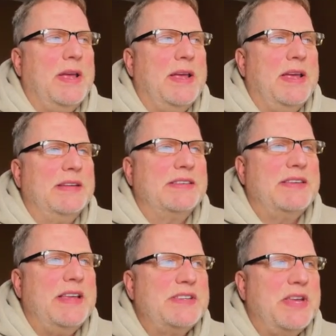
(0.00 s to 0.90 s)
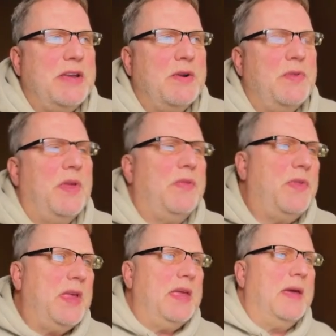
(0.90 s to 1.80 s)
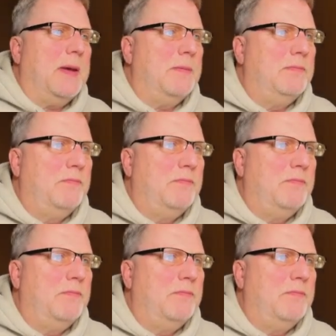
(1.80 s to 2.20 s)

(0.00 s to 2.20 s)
it says here that the